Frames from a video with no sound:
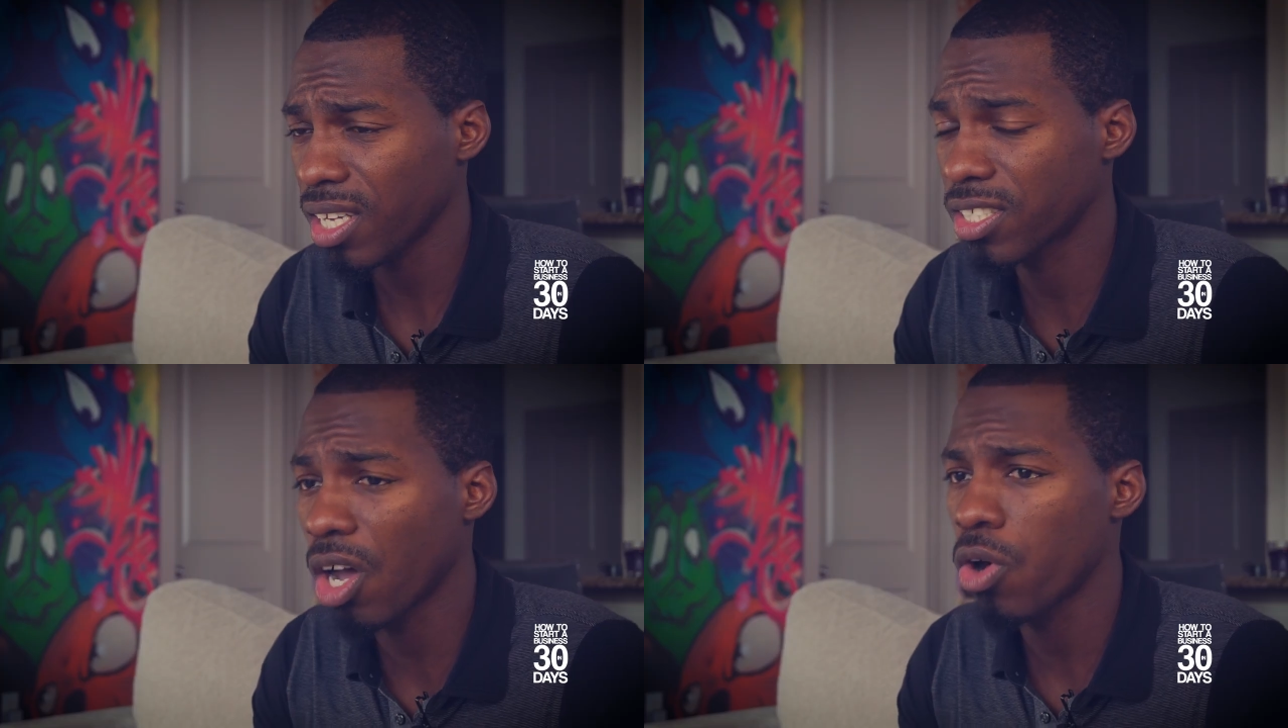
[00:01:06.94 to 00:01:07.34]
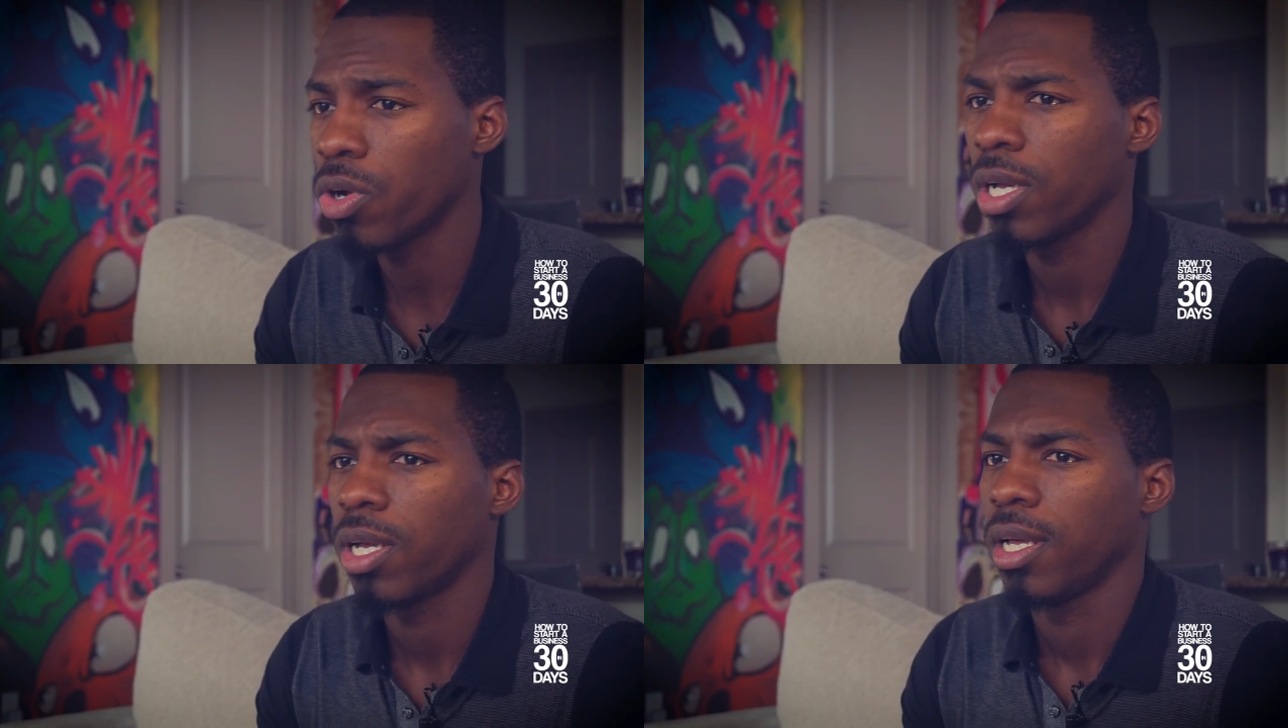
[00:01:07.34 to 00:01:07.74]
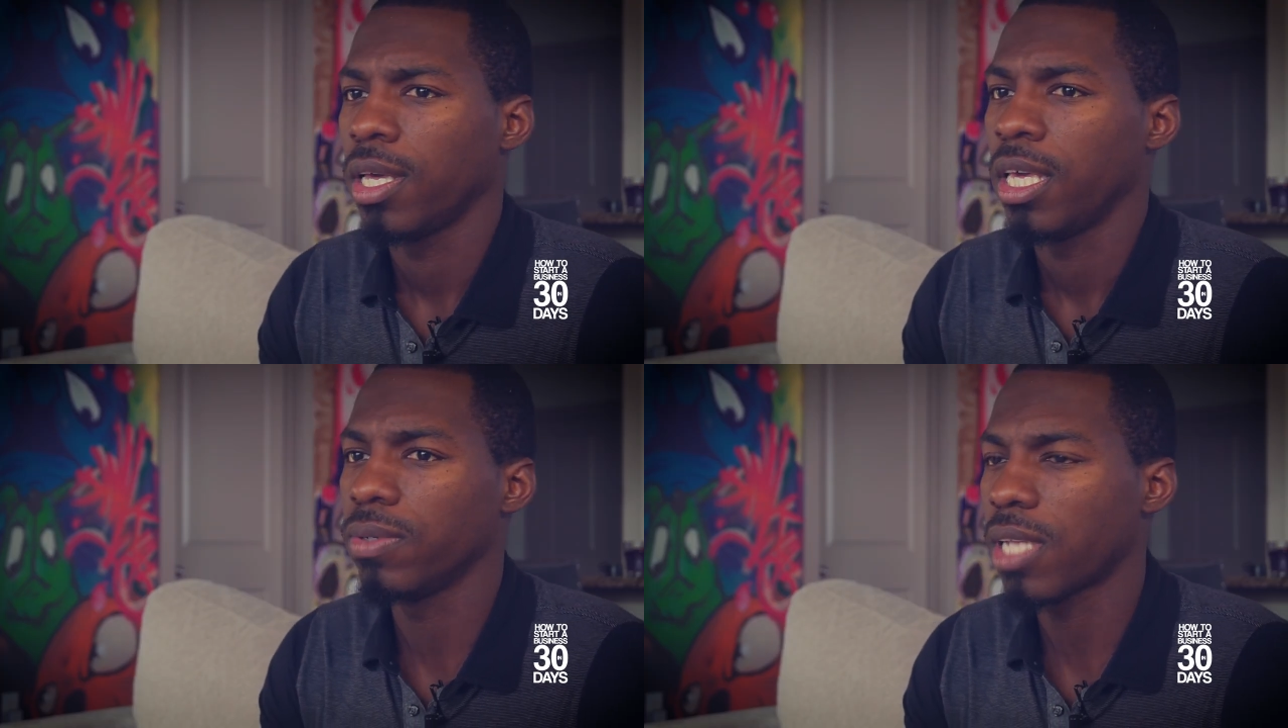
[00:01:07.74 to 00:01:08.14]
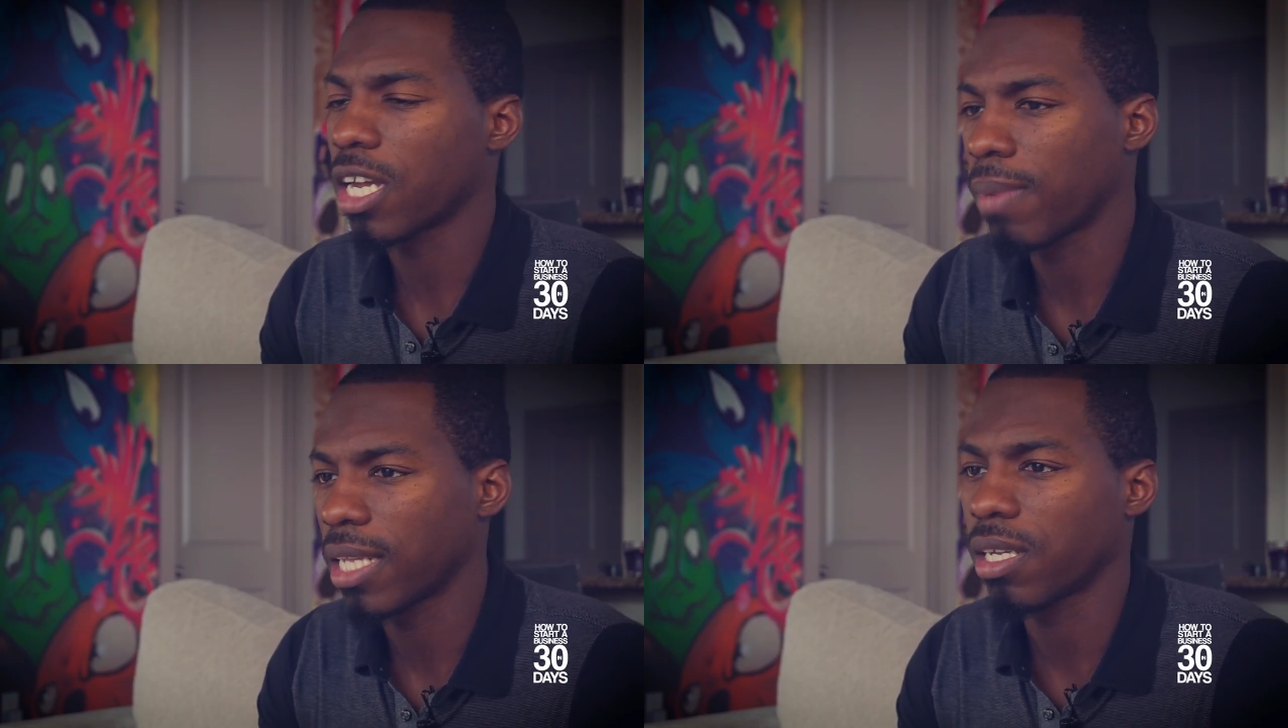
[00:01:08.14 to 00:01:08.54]
So he was talking
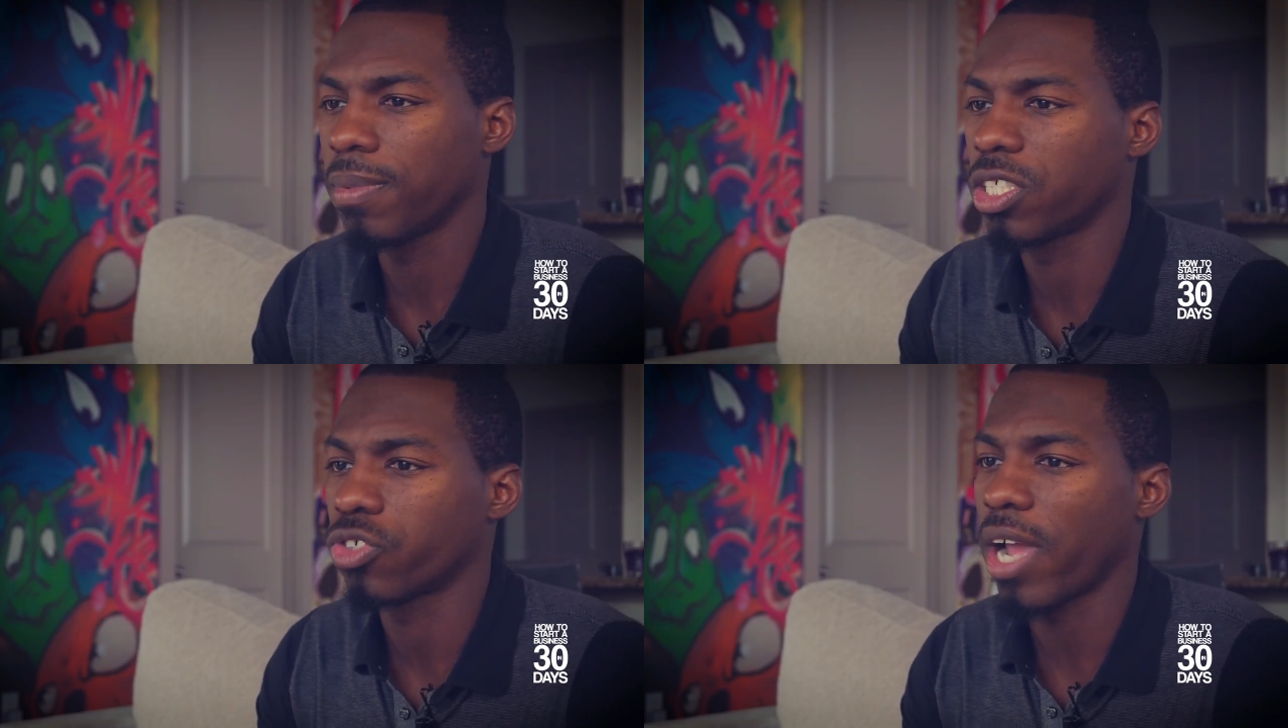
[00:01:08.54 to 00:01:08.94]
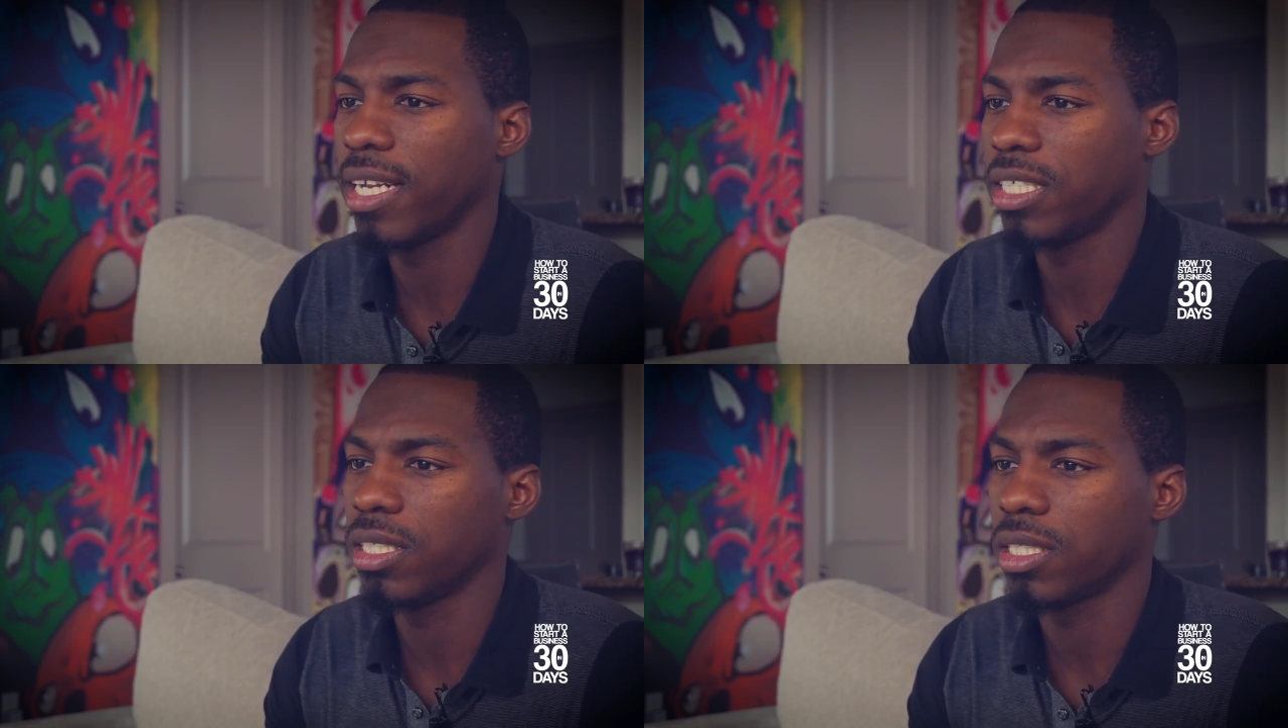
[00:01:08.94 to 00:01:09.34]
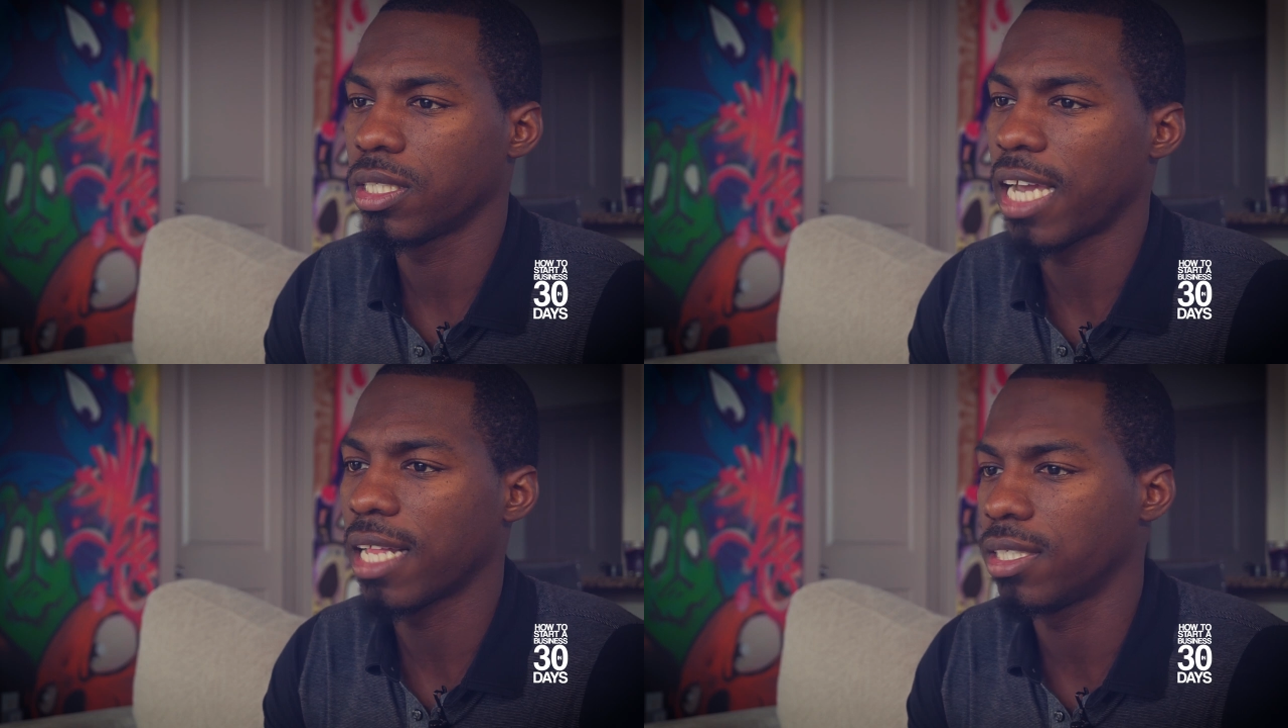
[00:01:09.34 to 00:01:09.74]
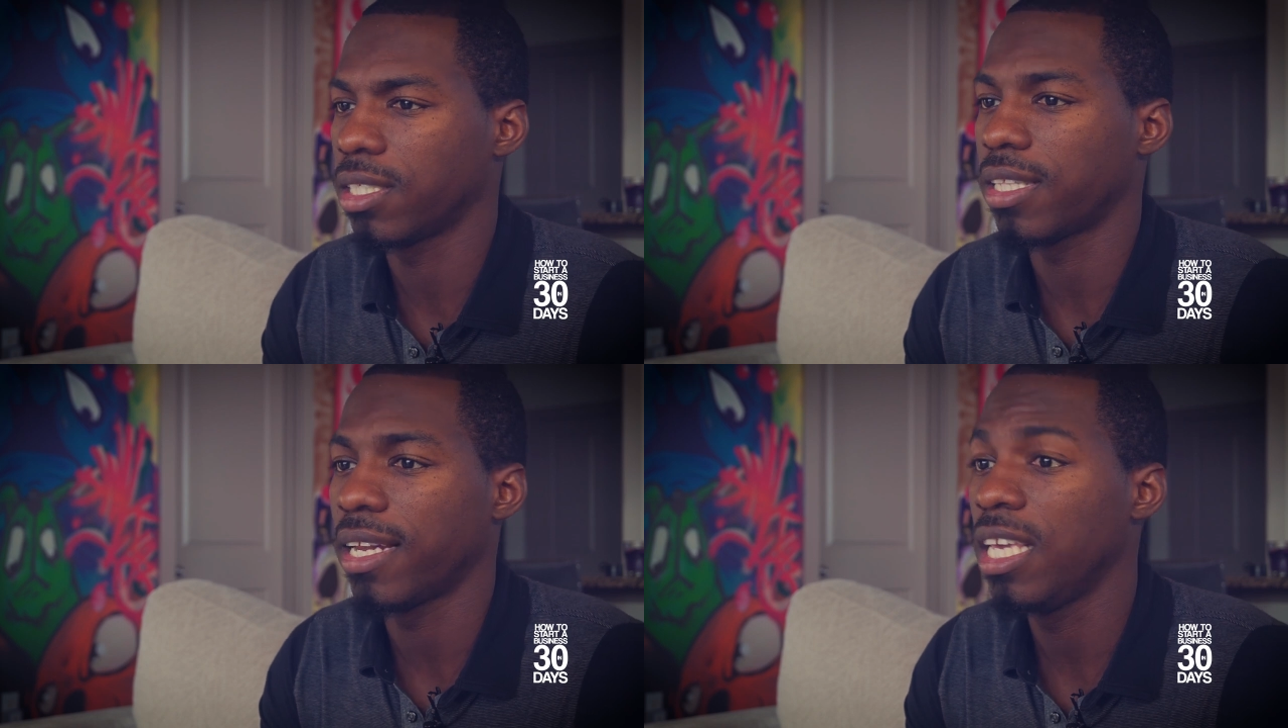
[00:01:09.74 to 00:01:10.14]
about some of the strategies and
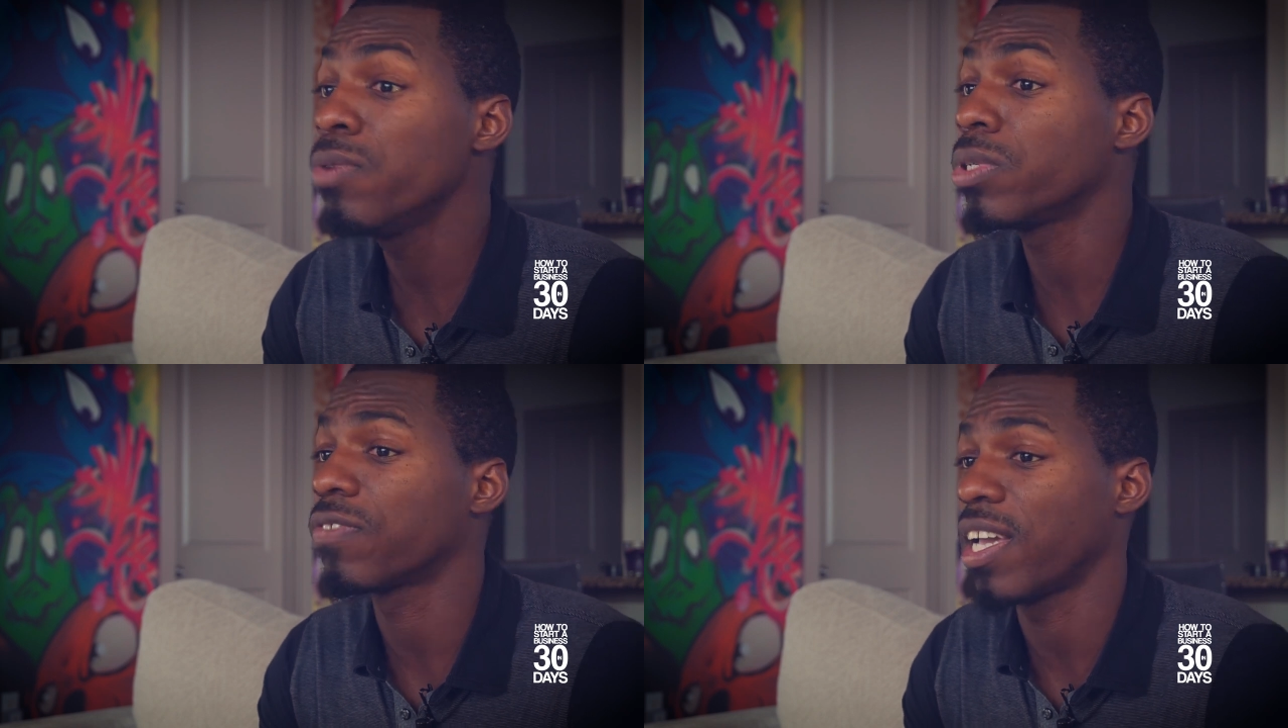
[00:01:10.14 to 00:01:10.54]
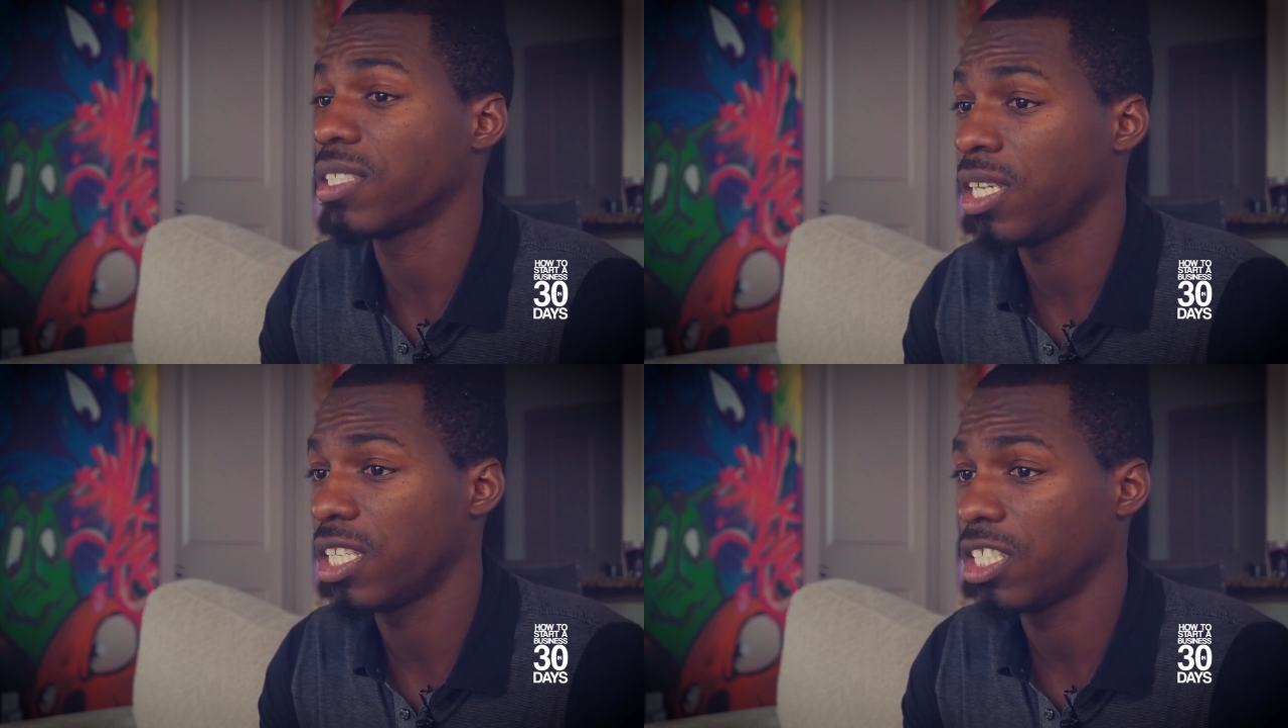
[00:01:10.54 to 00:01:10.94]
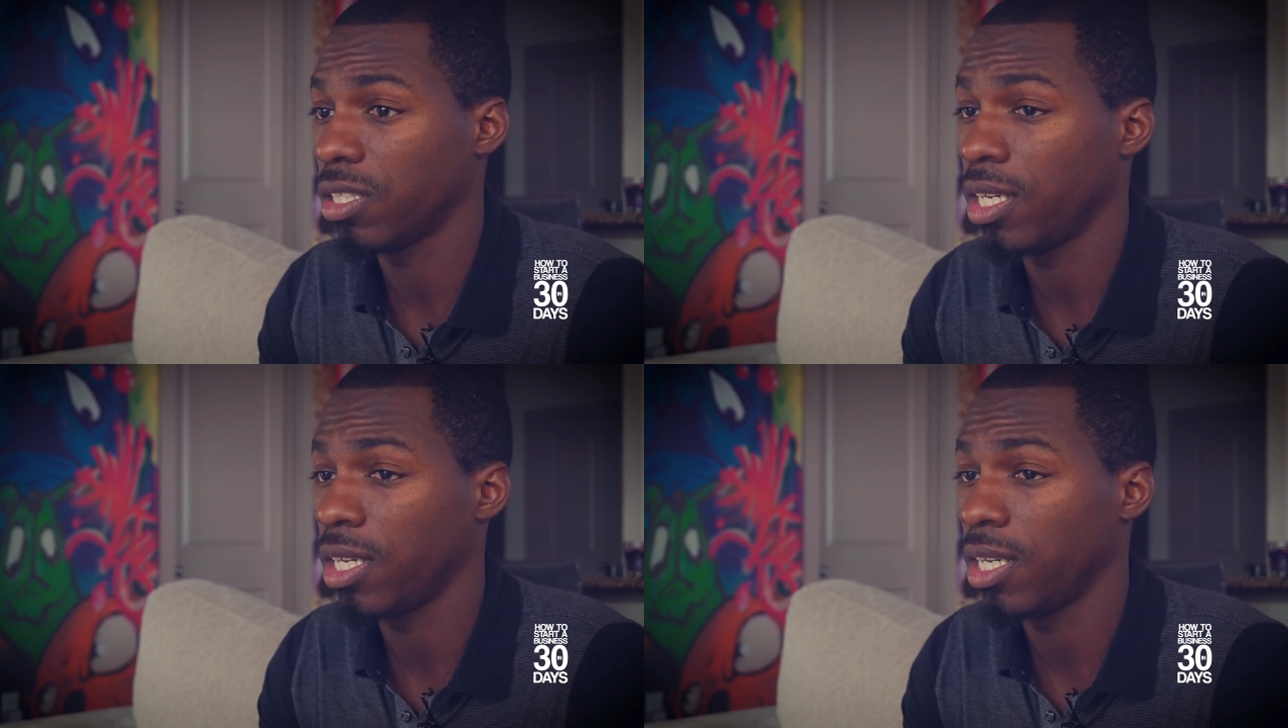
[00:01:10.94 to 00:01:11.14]
challenges that he was facing in his,